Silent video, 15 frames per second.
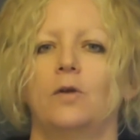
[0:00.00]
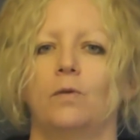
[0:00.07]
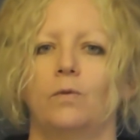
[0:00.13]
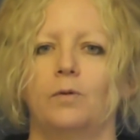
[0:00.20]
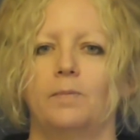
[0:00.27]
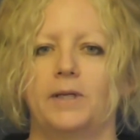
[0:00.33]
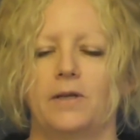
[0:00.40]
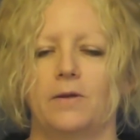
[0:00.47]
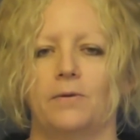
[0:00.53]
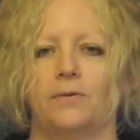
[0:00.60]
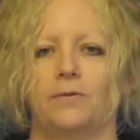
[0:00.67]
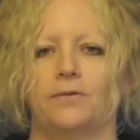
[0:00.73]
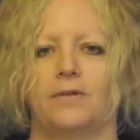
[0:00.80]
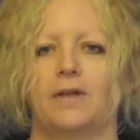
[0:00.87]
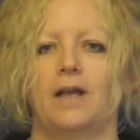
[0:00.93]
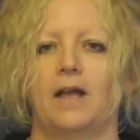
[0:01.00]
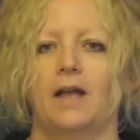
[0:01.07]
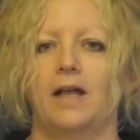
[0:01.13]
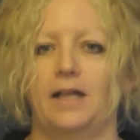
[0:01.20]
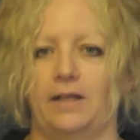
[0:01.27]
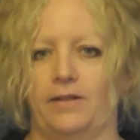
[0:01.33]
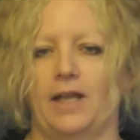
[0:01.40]
will be used
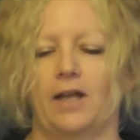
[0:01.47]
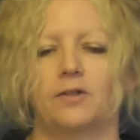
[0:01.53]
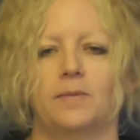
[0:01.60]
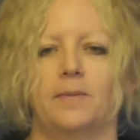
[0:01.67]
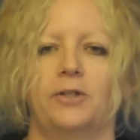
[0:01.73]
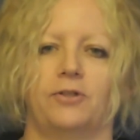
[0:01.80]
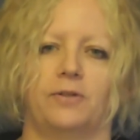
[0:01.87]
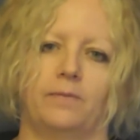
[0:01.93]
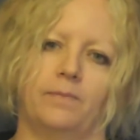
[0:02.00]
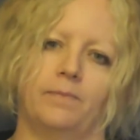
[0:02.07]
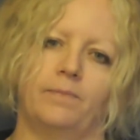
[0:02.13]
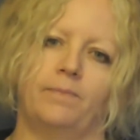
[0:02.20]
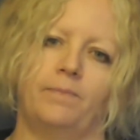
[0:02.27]
in the exhibition.